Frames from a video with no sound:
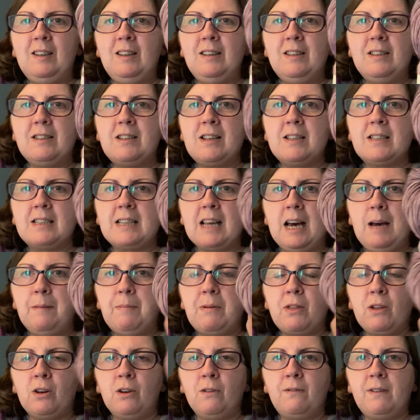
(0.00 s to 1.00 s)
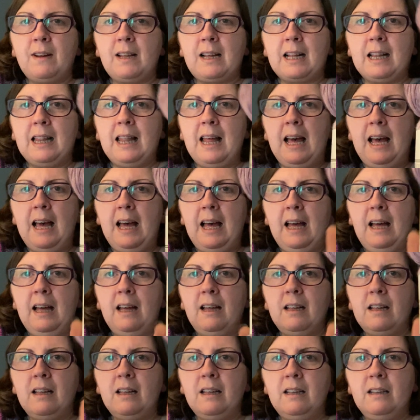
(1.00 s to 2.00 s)
This is dyed by the lovely
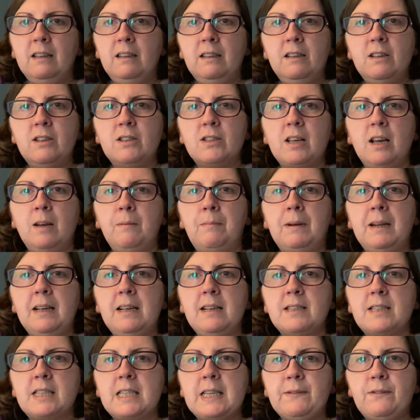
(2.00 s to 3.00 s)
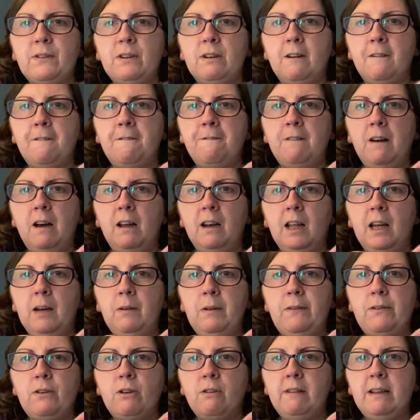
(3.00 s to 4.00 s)
Claire. So please give her a follow
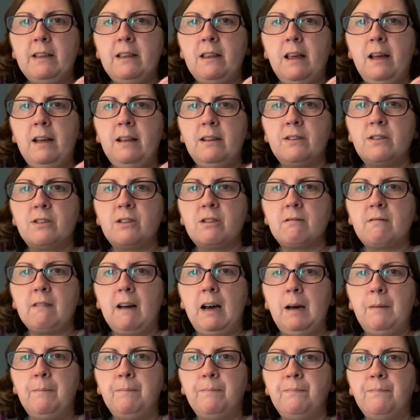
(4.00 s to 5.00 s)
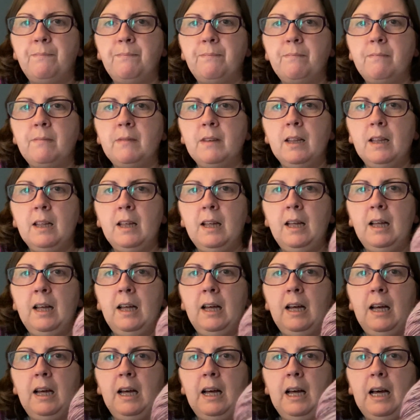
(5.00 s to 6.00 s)
if you're on Instagram.
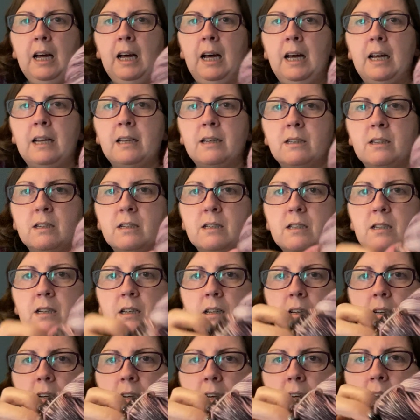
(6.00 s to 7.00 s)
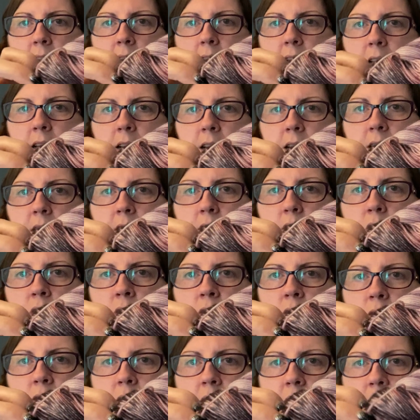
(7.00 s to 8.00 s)
And
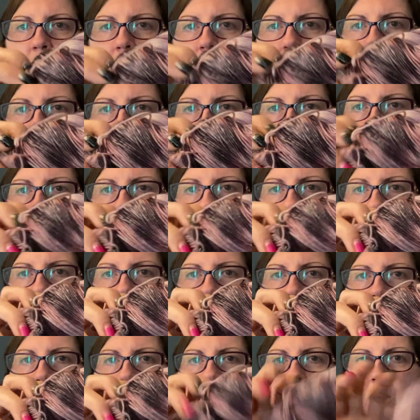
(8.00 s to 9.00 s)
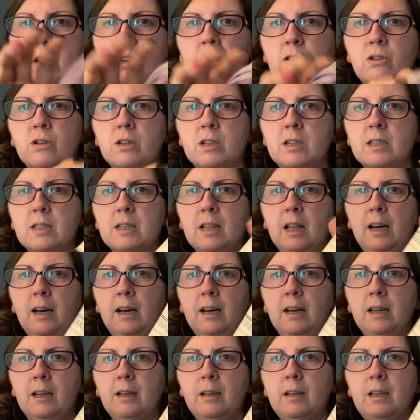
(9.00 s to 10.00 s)
all these colours are just
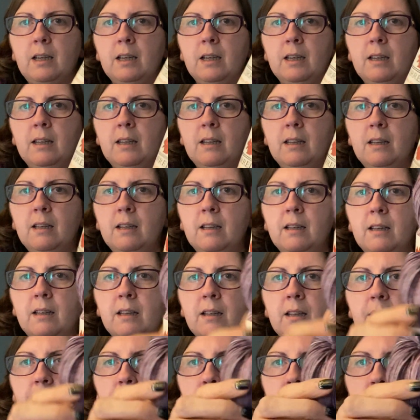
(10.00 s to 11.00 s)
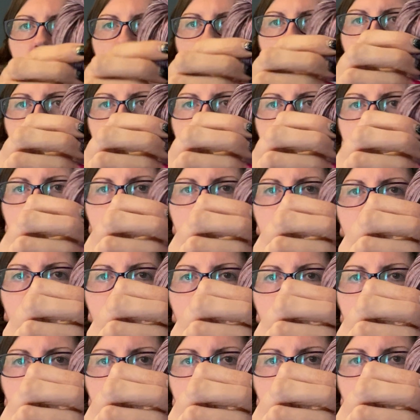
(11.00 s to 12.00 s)
like me, aren't they?